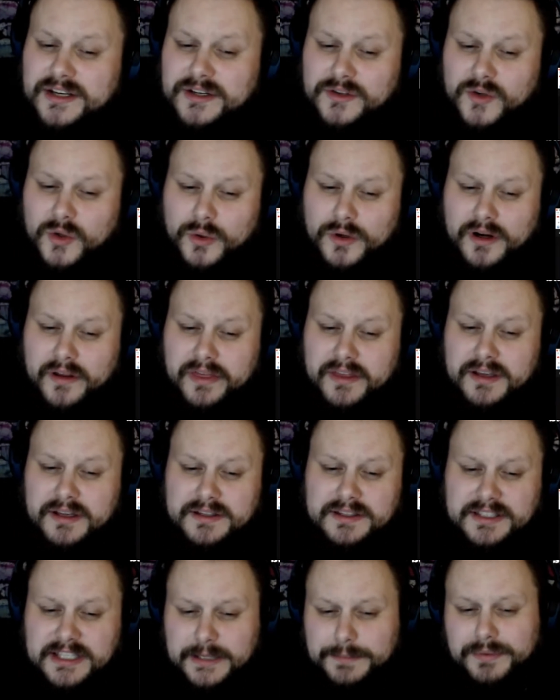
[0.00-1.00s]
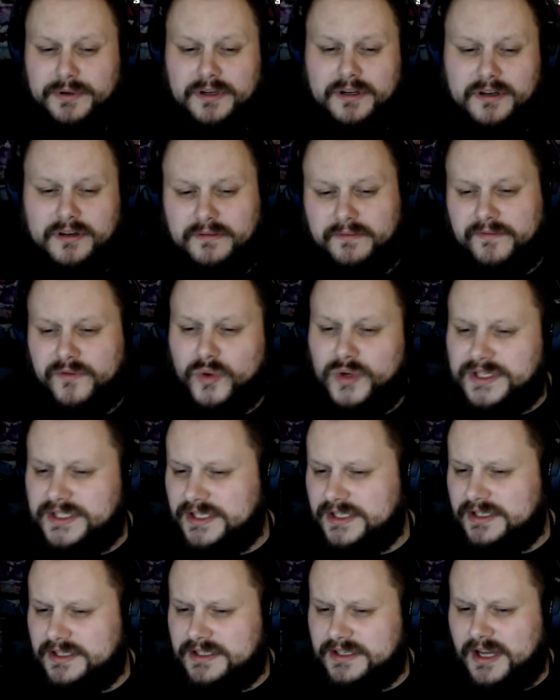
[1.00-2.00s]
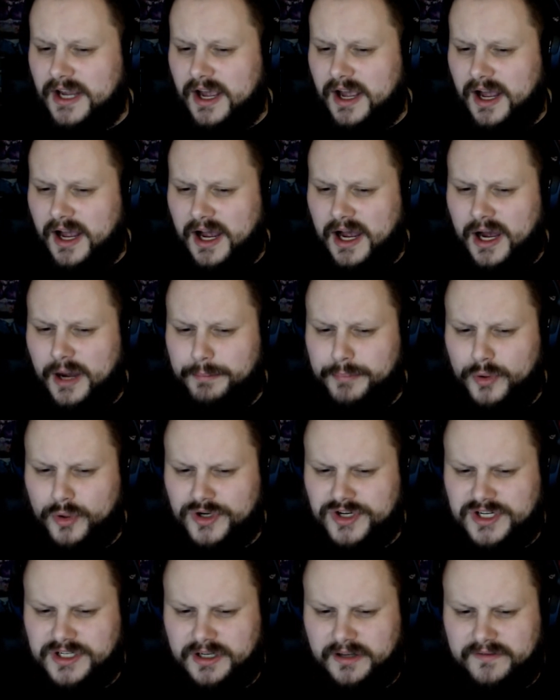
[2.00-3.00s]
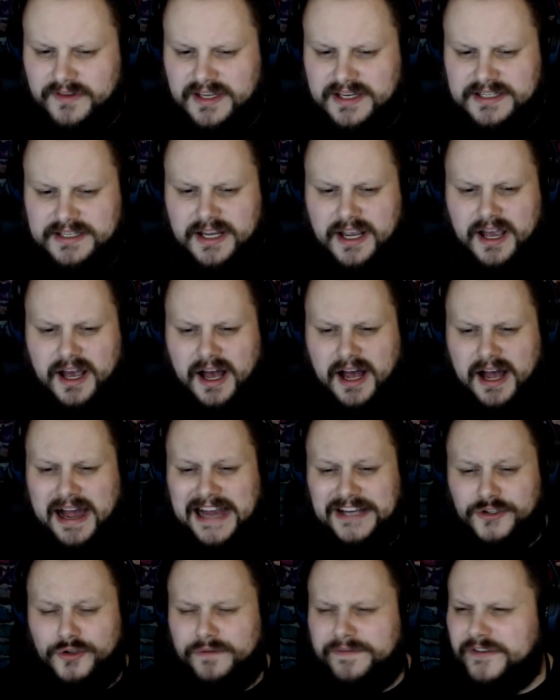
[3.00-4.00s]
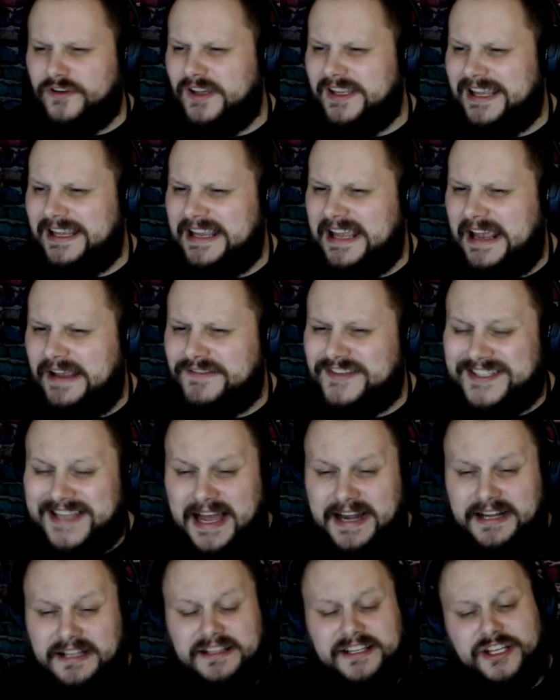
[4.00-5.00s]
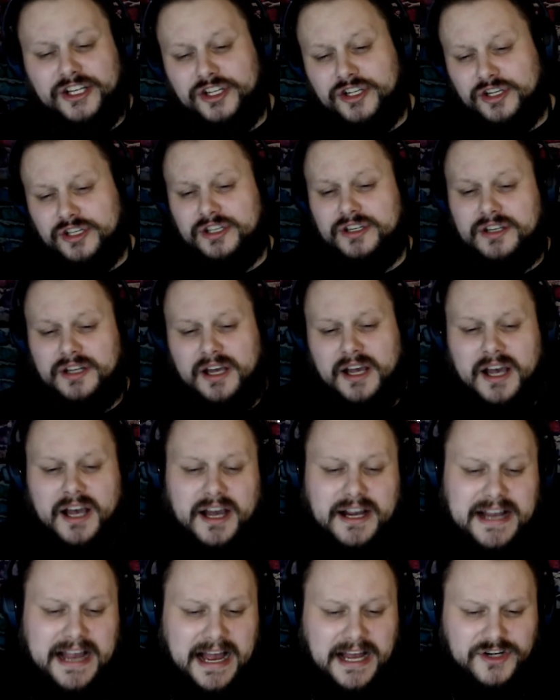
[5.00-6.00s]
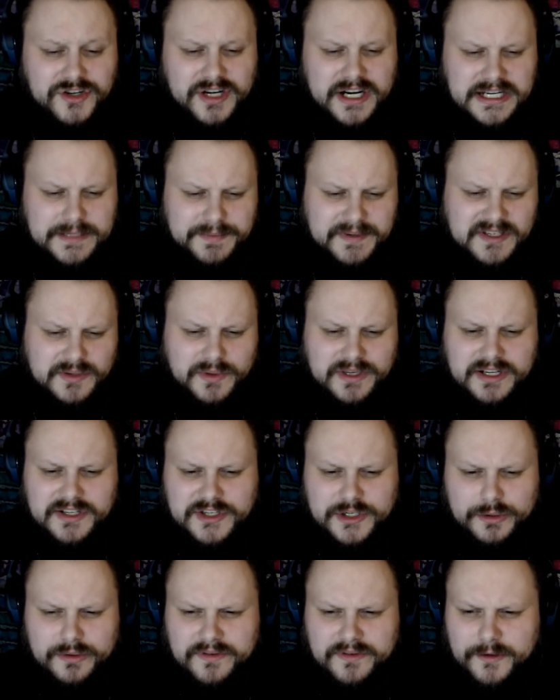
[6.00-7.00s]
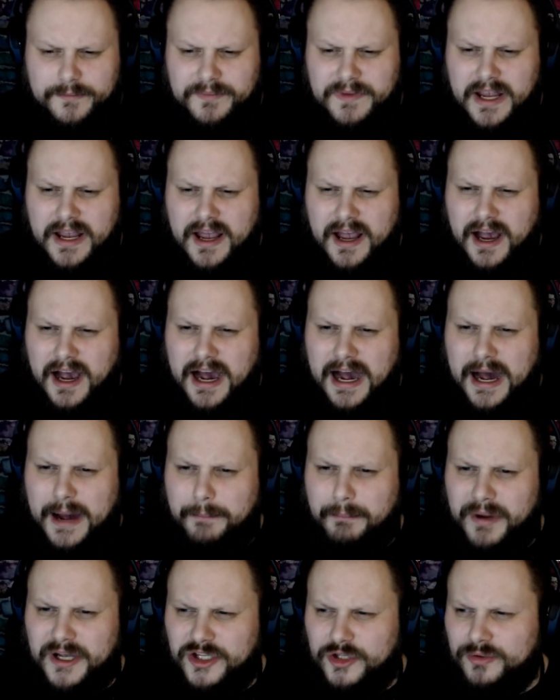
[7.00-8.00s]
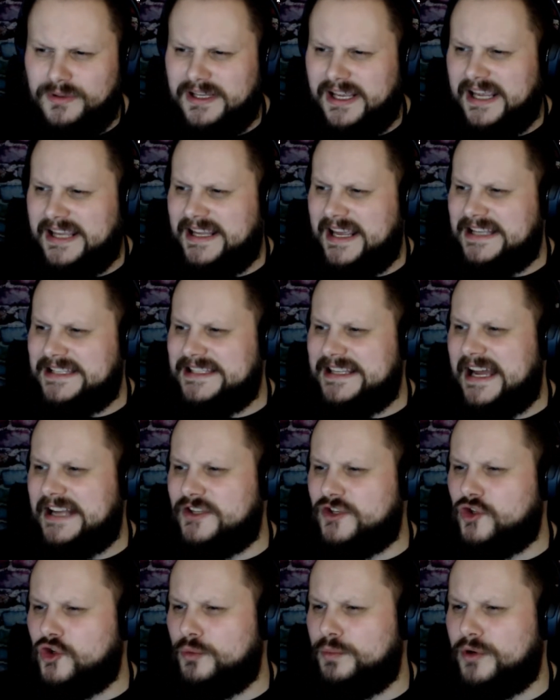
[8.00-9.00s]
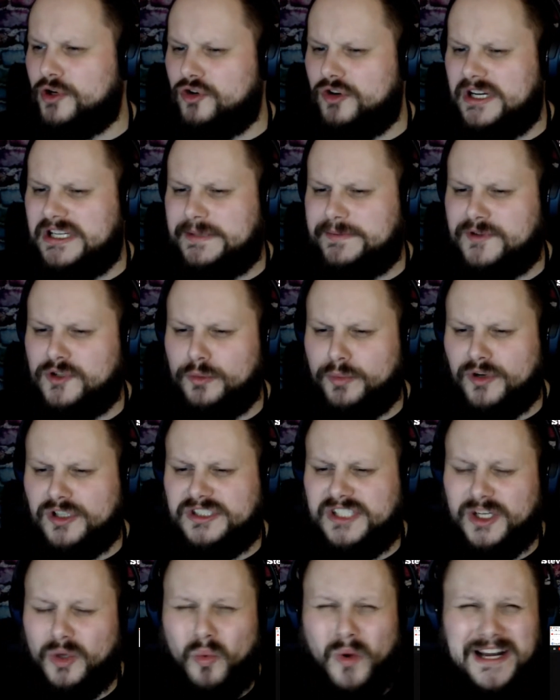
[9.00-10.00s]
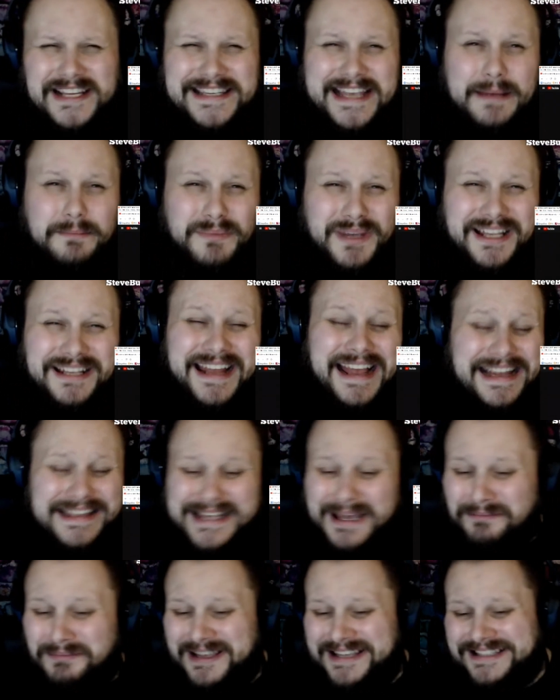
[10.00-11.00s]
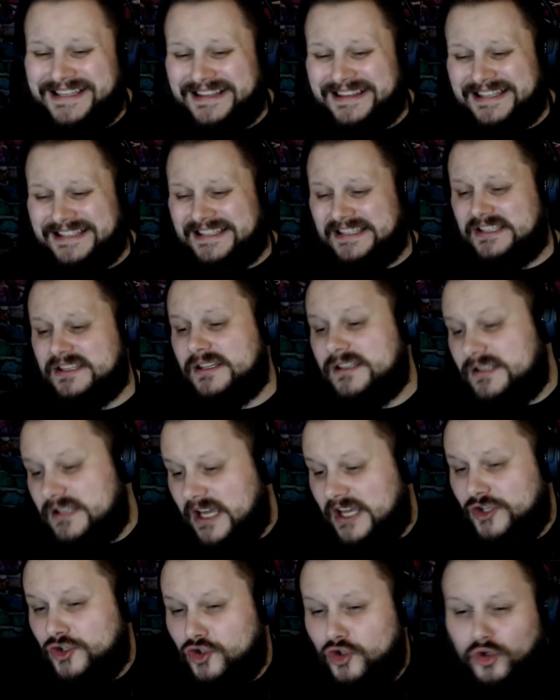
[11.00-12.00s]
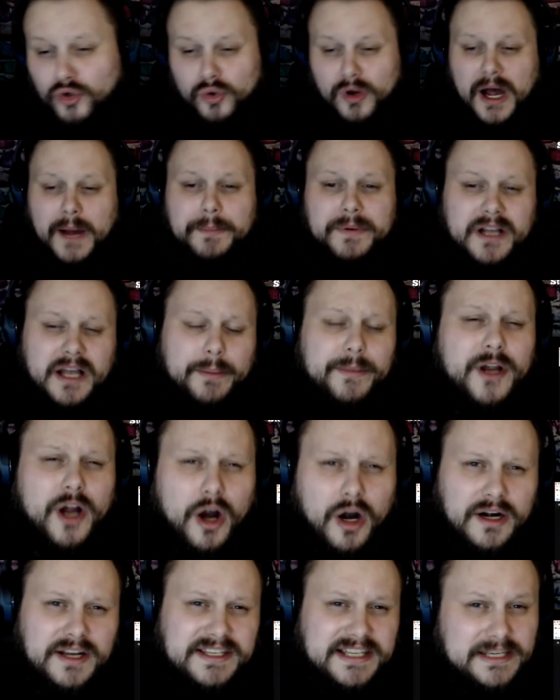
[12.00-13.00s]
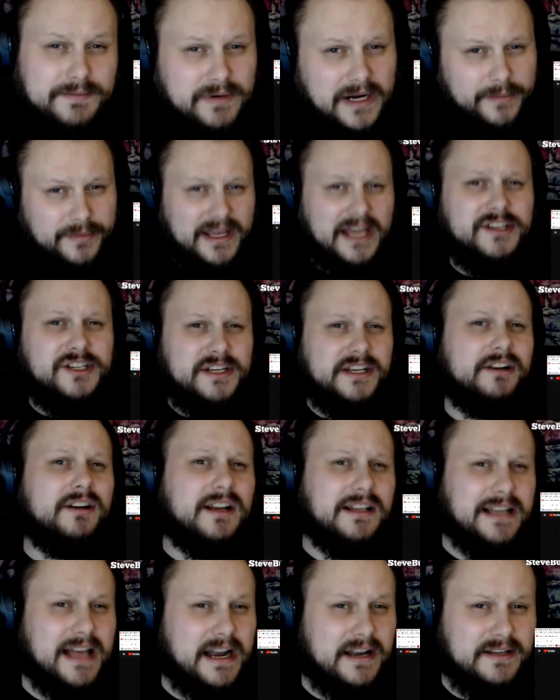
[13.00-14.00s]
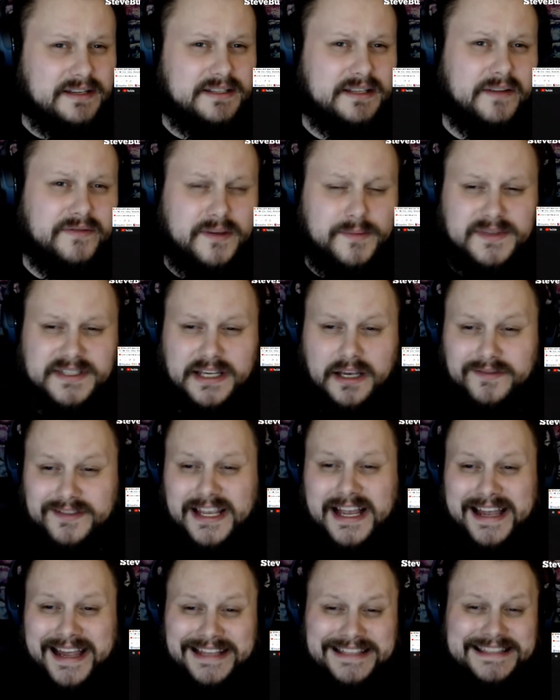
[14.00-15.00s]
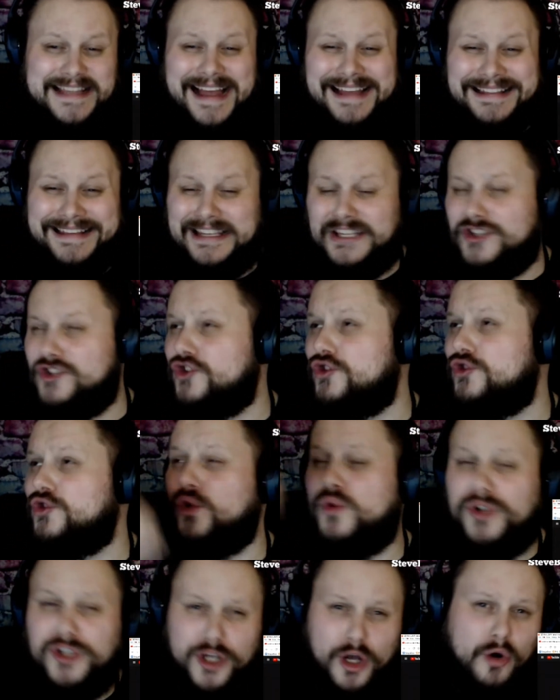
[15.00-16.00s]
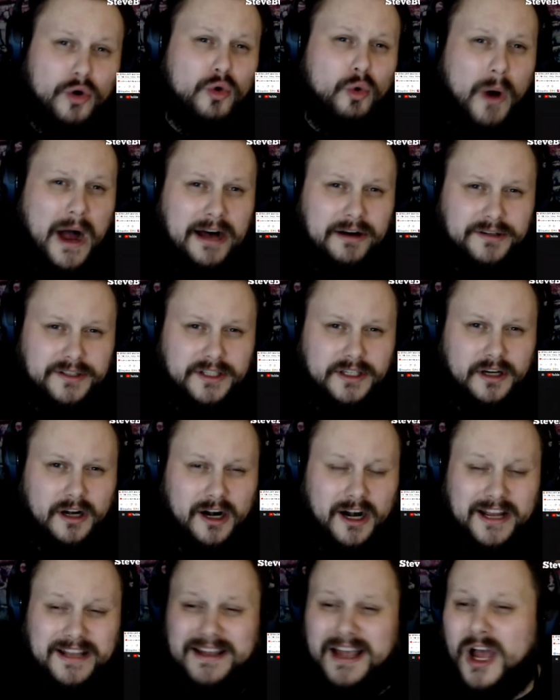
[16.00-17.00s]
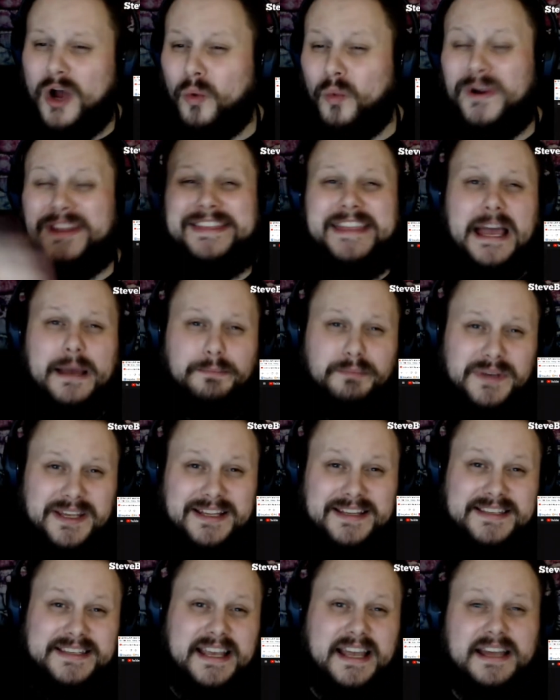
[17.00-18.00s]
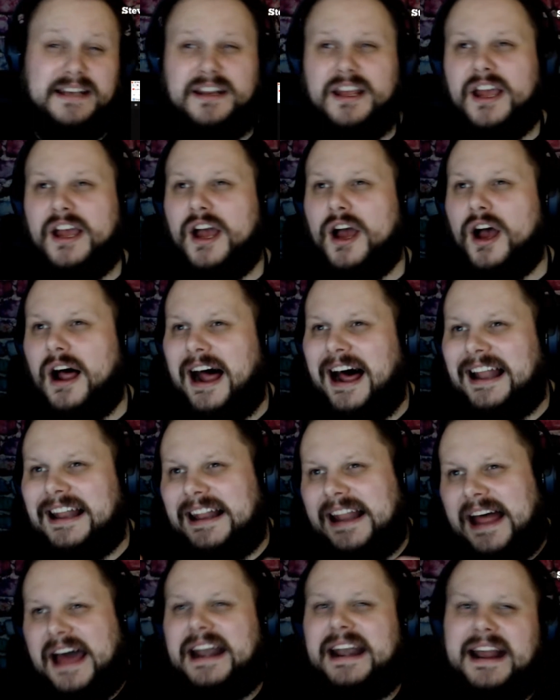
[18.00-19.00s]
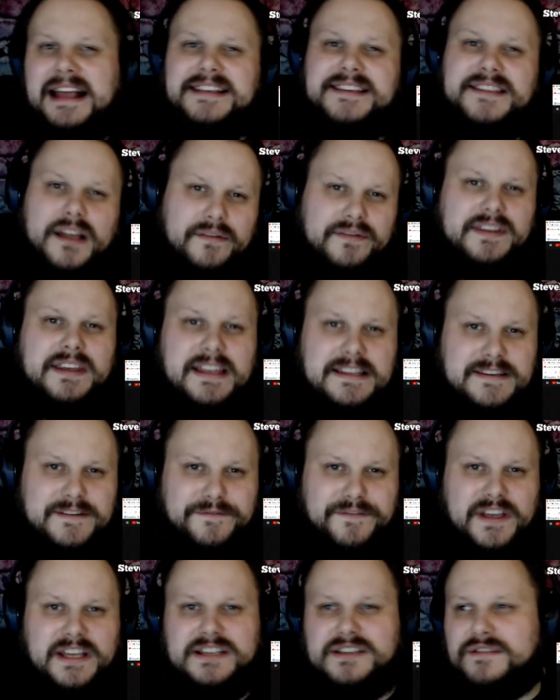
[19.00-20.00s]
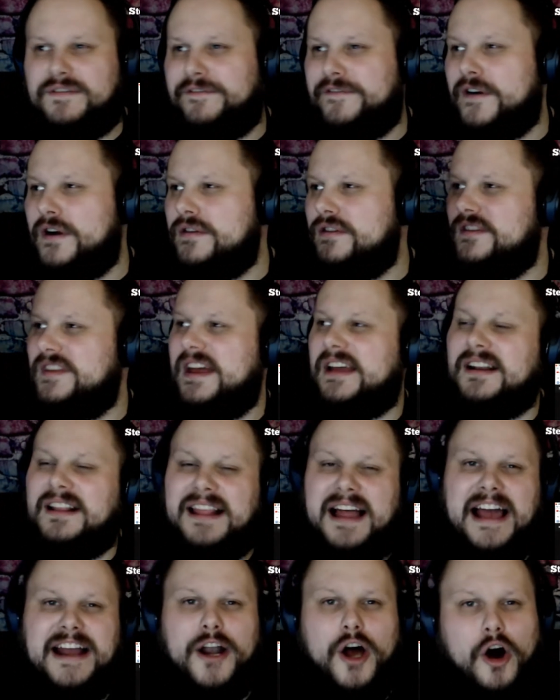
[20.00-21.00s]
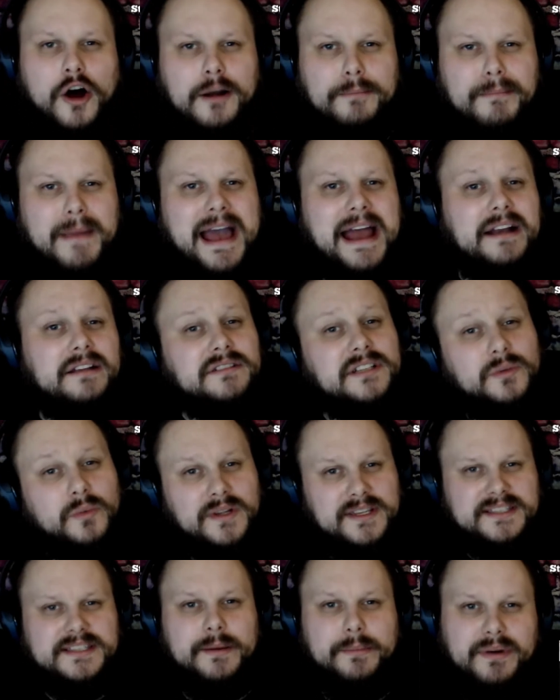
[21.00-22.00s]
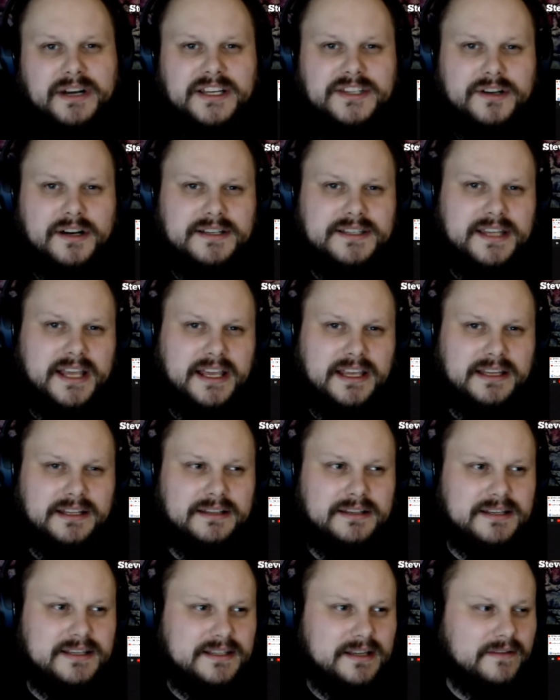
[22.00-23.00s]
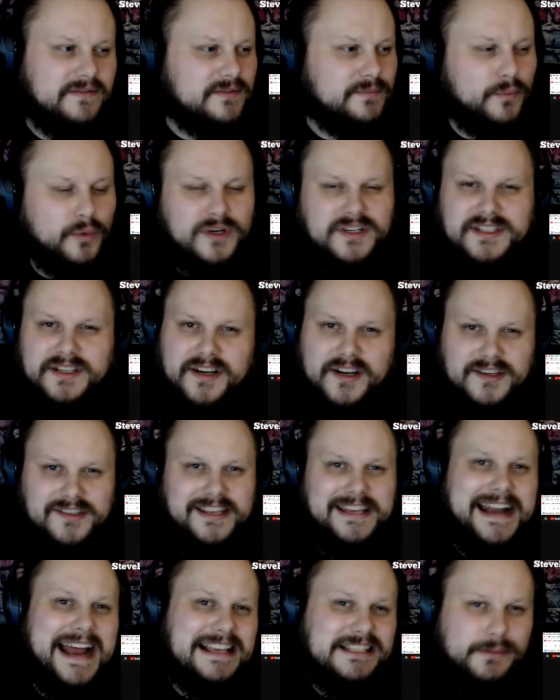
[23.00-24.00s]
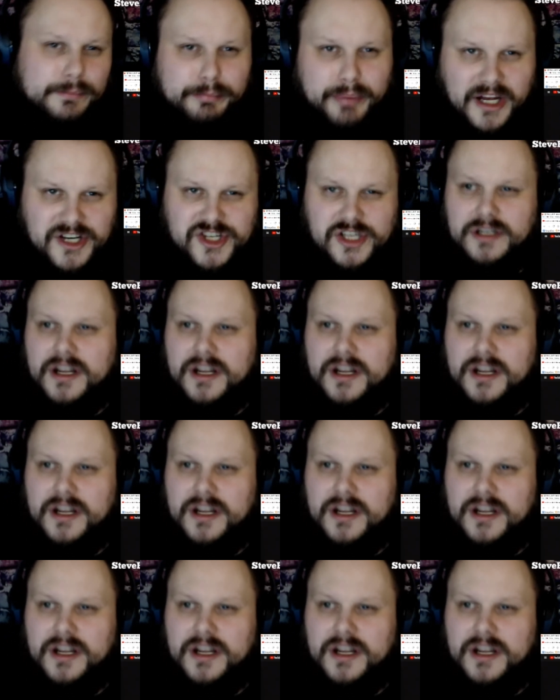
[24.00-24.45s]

during the deeper voices portion of this. I do feel like it gave sonically a good contrast between the two of them, but it's not super crisp, super clear. What does that mean? That means that this is a new up-and-coming artist that's probably engineering a lot of this stuff themselves. It's not like studio quality, all right? With that being said, a lot of that stuff gets fixed further down the line automatically when somebody starts taking this stuff more seriously and has a budget